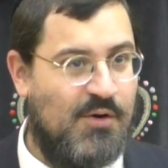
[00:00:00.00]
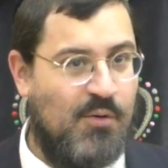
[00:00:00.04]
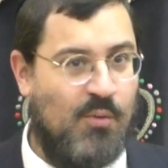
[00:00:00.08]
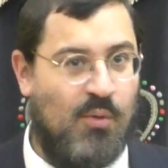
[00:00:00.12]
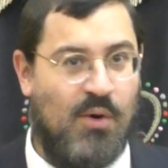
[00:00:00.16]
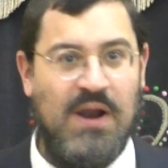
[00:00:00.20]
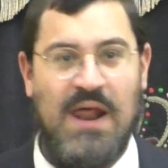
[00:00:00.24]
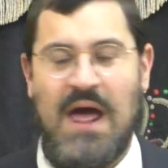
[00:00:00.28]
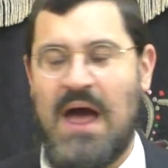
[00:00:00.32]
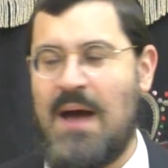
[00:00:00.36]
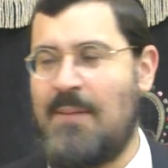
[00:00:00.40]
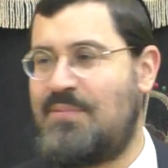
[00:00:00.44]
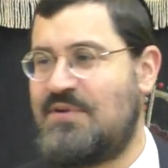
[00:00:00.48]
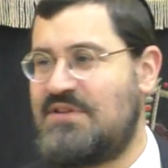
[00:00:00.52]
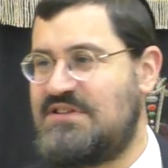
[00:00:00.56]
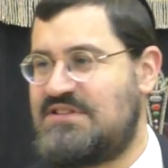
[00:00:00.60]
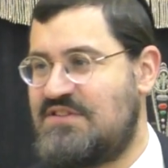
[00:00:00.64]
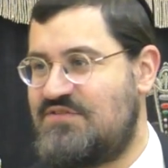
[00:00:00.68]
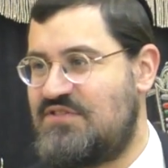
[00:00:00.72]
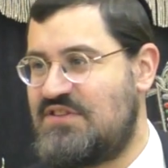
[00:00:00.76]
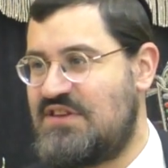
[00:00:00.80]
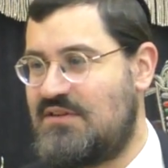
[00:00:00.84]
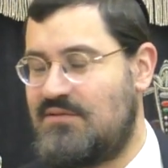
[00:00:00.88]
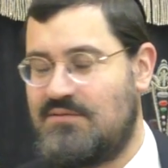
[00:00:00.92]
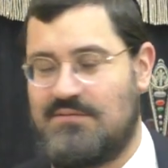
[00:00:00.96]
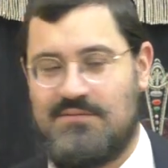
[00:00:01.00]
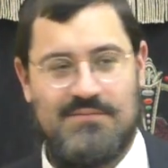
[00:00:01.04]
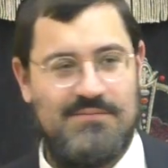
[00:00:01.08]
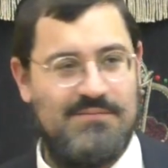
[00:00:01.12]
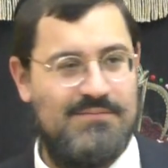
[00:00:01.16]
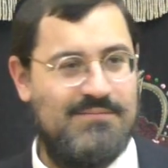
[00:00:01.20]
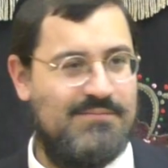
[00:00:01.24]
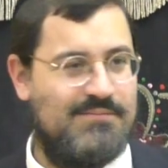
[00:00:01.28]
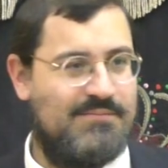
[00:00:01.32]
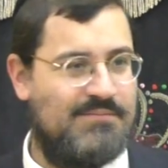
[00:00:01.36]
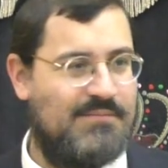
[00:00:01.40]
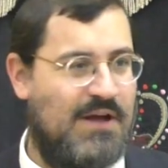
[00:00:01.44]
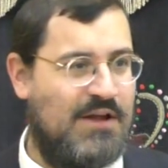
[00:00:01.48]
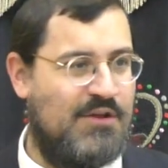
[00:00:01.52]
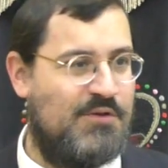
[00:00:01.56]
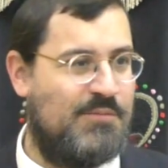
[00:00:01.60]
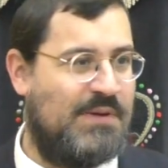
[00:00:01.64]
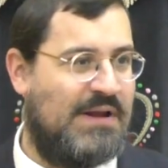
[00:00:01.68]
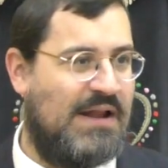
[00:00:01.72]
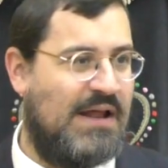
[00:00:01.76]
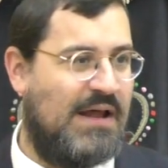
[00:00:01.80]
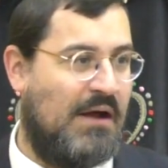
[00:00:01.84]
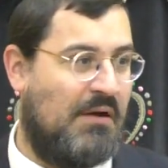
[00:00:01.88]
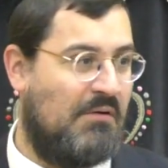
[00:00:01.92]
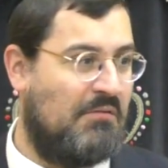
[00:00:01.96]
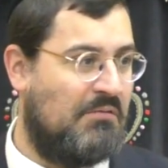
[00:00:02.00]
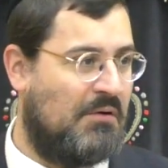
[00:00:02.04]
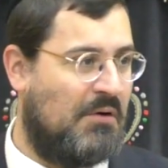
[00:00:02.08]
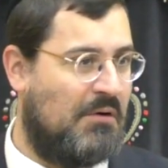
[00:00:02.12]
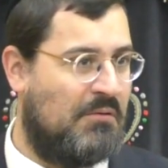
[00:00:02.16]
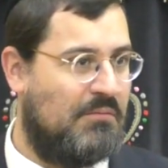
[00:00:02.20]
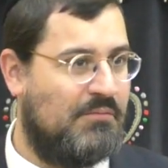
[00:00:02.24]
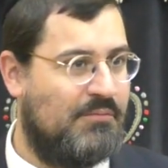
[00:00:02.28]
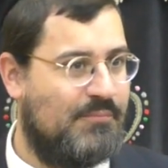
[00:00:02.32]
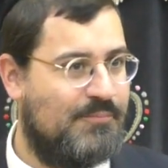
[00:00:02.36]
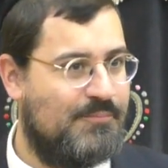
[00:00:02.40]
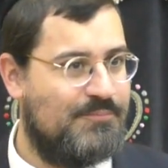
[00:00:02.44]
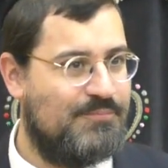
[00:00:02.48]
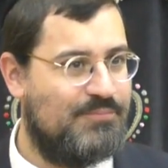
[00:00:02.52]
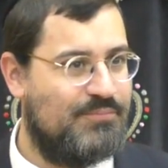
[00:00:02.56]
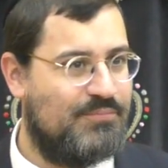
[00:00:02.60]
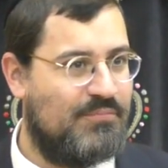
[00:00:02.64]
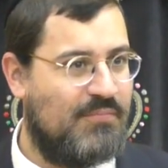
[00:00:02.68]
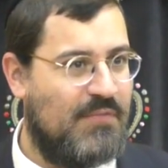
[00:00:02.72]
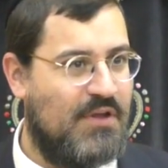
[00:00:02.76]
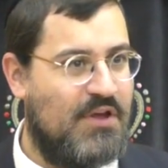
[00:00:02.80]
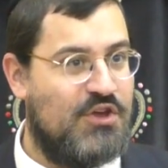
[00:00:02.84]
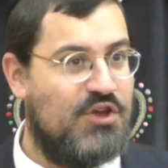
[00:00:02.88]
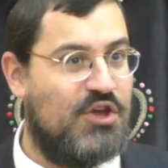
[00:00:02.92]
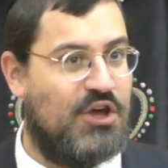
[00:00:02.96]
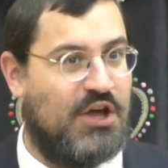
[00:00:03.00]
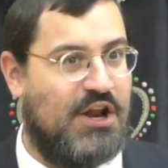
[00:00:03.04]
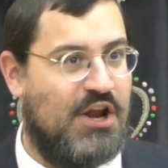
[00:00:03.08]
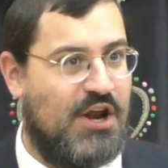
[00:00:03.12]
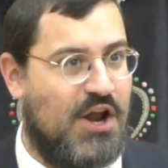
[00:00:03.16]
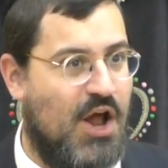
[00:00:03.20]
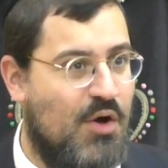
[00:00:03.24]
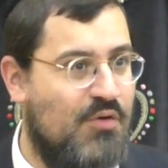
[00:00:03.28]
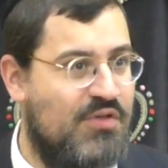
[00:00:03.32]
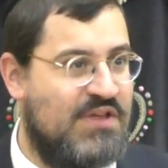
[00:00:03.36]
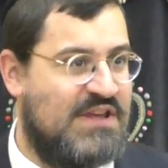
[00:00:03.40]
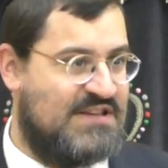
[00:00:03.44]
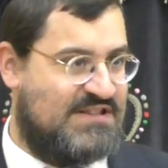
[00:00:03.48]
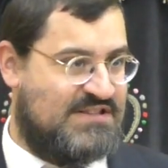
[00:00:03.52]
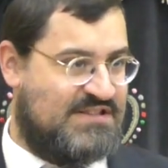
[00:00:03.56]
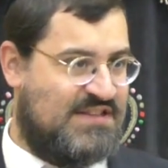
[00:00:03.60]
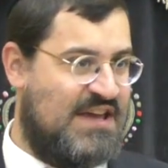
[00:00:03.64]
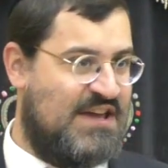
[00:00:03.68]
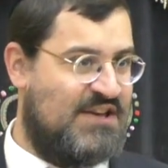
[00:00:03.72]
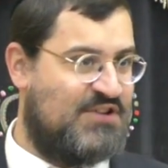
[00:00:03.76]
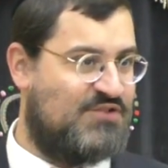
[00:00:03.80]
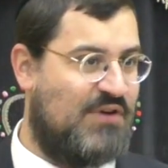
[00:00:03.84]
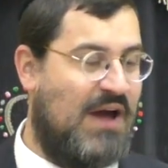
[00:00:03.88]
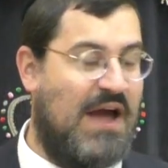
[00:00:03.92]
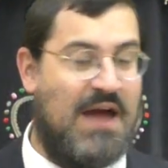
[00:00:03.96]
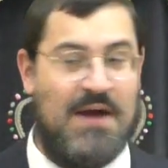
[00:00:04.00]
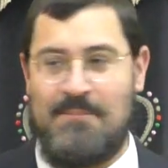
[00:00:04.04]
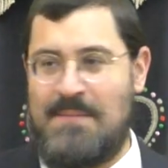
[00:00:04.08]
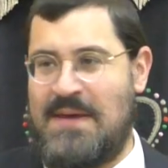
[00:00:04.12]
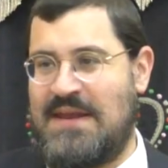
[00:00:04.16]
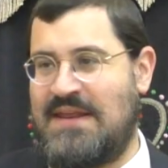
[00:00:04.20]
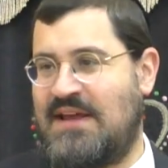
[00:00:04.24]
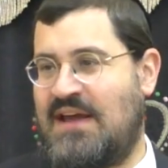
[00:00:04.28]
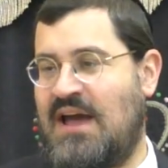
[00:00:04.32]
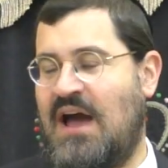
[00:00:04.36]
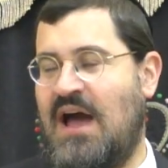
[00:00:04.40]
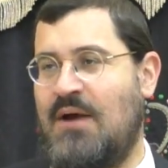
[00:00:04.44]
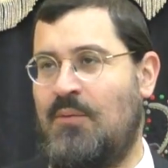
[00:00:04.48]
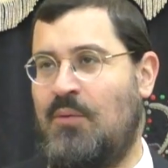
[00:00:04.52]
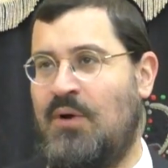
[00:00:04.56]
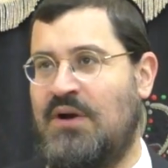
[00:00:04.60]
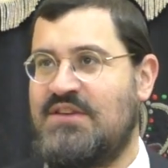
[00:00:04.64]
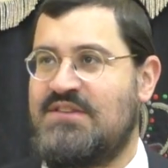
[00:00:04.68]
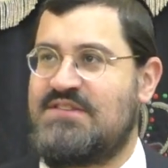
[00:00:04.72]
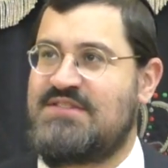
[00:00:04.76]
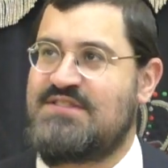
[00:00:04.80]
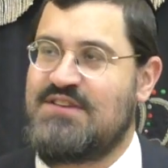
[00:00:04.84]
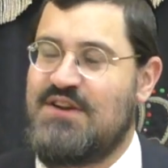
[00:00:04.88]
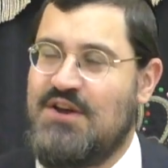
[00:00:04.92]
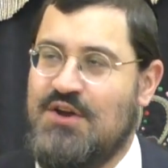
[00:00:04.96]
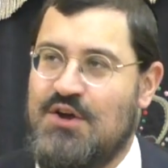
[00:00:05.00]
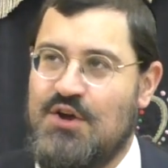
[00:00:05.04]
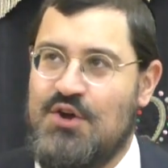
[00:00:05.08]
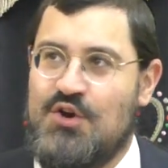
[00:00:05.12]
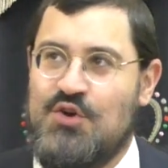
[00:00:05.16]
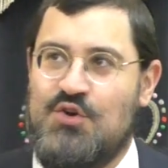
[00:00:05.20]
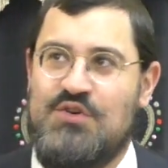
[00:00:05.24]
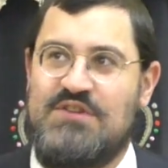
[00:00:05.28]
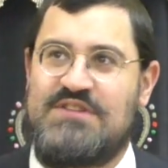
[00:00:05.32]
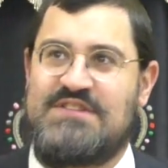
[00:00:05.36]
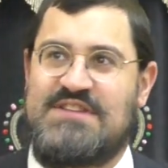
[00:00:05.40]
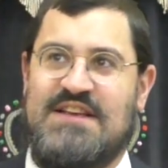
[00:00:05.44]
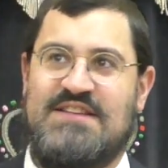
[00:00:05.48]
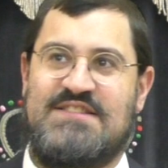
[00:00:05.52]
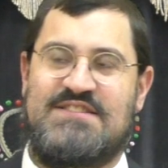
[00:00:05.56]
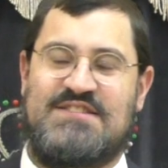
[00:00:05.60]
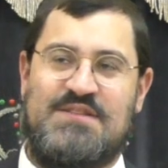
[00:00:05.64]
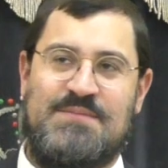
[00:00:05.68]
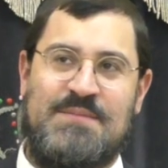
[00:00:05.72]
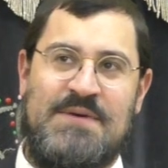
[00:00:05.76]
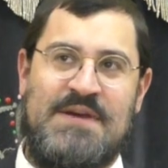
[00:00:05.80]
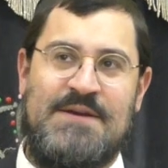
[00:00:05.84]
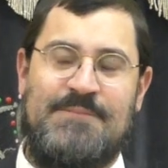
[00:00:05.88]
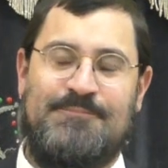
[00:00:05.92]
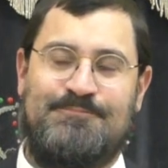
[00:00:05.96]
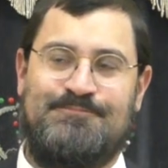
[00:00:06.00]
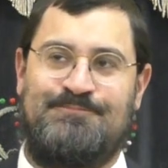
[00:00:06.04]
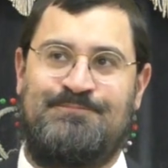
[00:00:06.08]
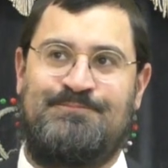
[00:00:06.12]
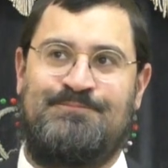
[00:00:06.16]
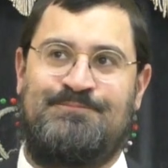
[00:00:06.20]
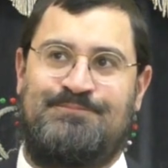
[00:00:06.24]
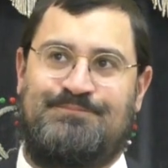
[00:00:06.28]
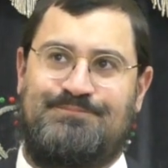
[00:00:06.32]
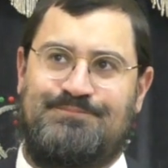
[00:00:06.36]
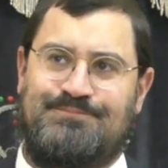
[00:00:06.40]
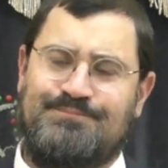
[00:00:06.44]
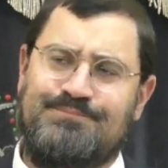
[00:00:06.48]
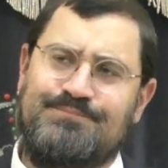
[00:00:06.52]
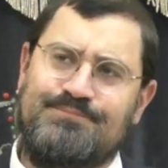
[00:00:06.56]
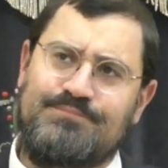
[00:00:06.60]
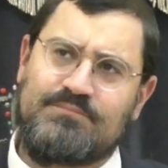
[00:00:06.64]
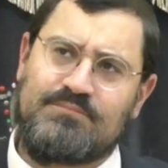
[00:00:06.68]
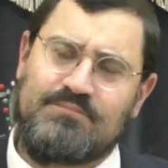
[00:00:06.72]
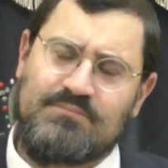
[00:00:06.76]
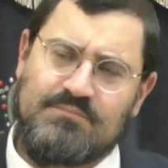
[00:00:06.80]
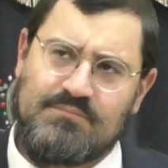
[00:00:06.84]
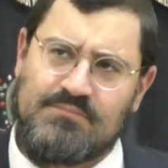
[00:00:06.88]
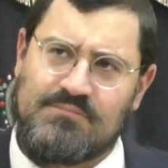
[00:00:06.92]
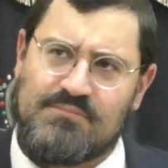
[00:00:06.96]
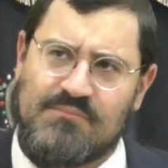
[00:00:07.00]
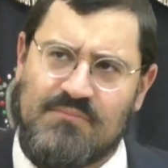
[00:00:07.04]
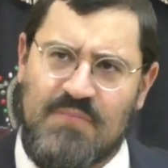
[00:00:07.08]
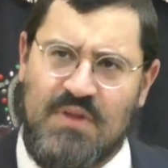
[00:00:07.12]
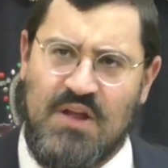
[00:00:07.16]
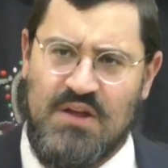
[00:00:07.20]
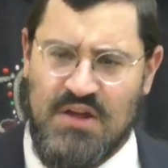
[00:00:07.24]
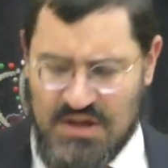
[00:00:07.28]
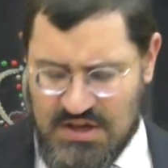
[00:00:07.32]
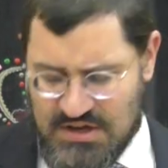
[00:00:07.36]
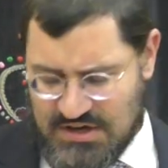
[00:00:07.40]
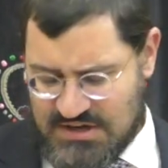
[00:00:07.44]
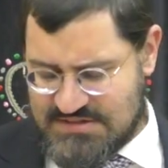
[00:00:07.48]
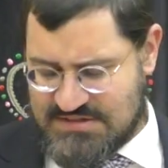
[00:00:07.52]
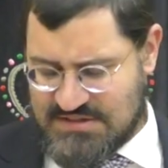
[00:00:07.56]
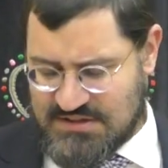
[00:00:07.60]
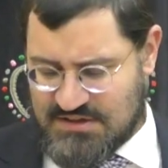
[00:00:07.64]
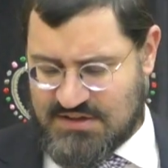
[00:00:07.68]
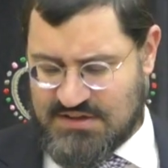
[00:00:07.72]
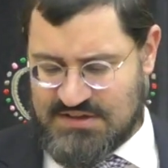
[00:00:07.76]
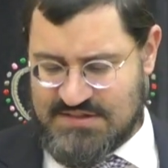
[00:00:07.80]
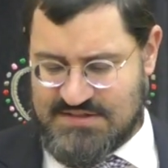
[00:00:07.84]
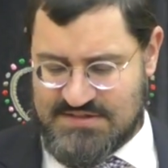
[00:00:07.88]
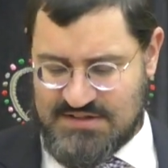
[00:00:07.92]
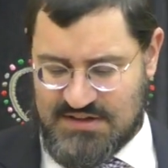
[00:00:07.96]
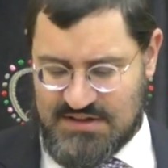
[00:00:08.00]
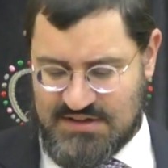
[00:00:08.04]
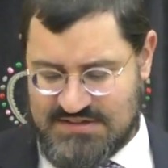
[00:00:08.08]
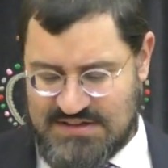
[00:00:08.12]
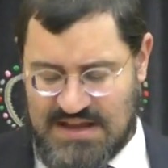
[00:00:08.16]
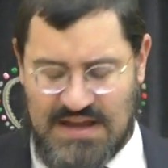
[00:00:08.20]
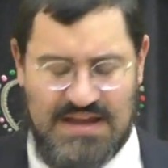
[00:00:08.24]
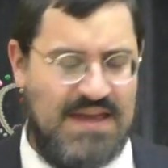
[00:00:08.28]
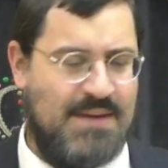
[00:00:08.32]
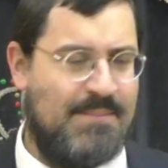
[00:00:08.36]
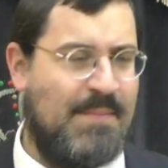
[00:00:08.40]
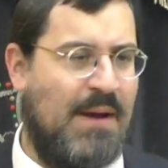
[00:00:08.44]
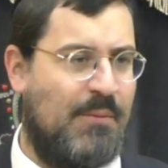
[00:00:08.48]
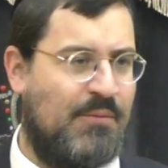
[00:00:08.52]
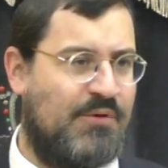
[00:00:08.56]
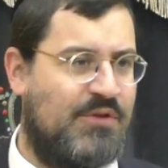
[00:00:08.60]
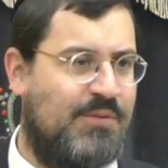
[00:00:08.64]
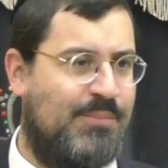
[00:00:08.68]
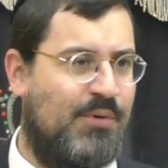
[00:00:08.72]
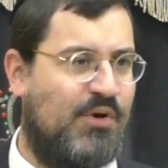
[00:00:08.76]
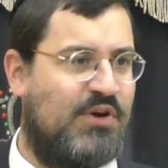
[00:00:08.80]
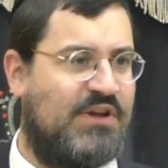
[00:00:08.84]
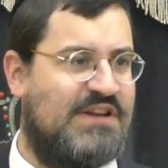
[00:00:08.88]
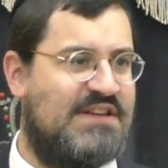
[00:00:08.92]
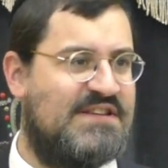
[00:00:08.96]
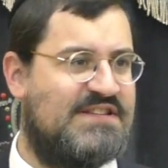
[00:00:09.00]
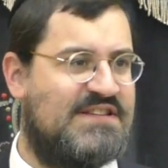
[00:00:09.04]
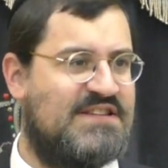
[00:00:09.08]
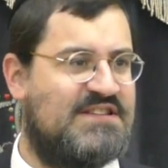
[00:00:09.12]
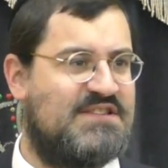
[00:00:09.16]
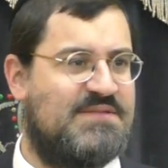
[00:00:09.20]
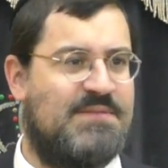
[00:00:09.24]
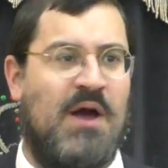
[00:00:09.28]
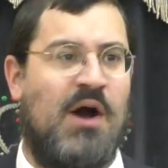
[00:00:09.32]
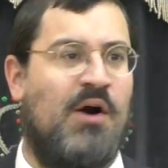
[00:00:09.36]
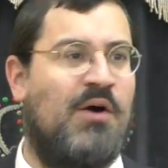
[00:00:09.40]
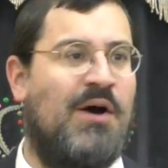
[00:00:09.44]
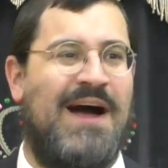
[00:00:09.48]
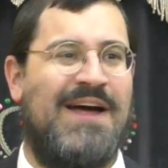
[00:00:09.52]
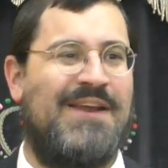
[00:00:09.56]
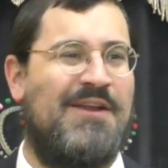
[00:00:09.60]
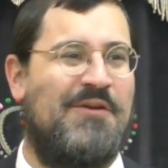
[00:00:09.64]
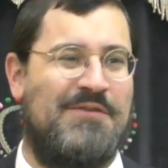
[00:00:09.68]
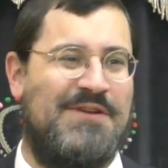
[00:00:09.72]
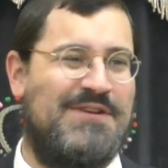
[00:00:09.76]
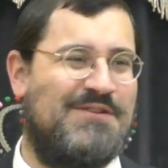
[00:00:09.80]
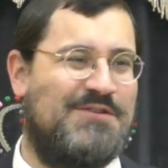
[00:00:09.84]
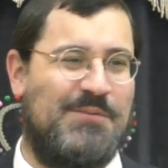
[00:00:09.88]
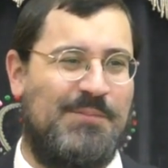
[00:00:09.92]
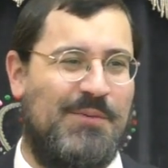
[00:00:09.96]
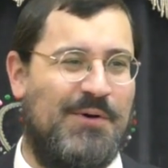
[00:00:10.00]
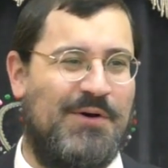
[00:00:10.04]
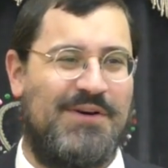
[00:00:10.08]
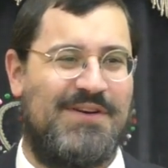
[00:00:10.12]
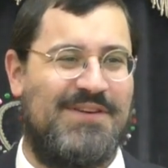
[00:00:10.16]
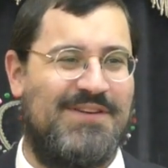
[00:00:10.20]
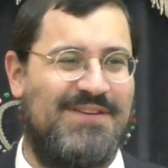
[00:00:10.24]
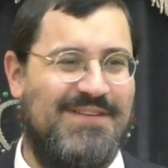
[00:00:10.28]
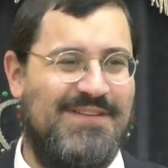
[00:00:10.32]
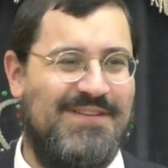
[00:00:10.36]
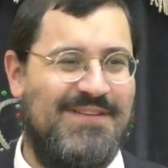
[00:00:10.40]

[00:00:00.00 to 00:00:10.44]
What happened to the... And you'll be like, I don't know. You got to know these things, right? I met a guy once who says to me, because I came out with a book, and he says to me, oh, I don't need your book.